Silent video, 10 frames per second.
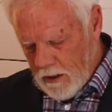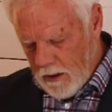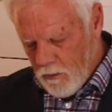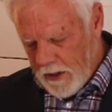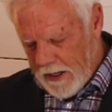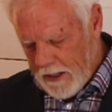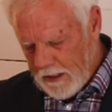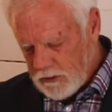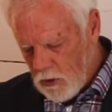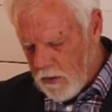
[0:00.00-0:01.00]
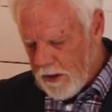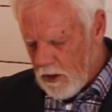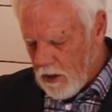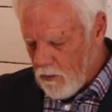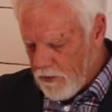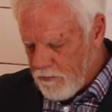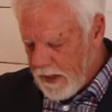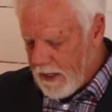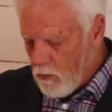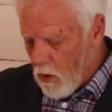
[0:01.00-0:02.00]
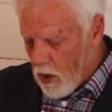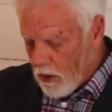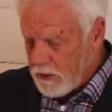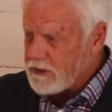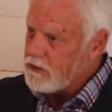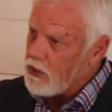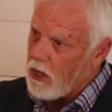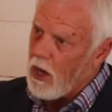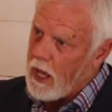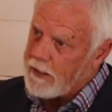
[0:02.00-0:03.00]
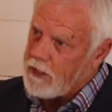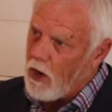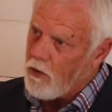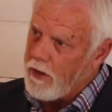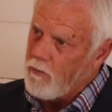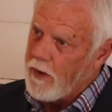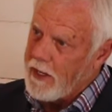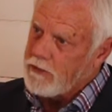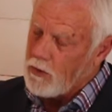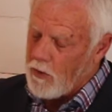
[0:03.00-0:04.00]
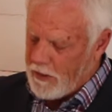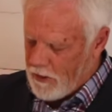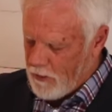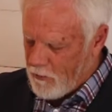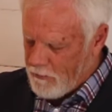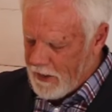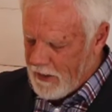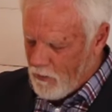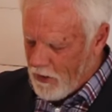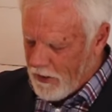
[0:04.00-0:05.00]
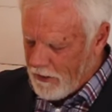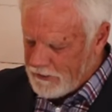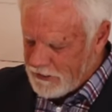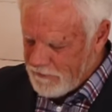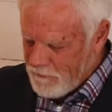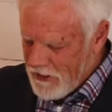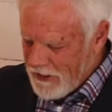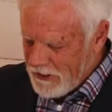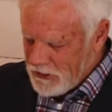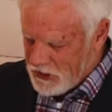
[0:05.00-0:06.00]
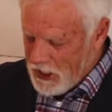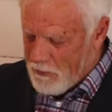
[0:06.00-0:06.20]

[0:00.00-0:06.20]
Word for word: And when he had exhorted her with many words, it took a lot of talking, when he exhorted her with many words, she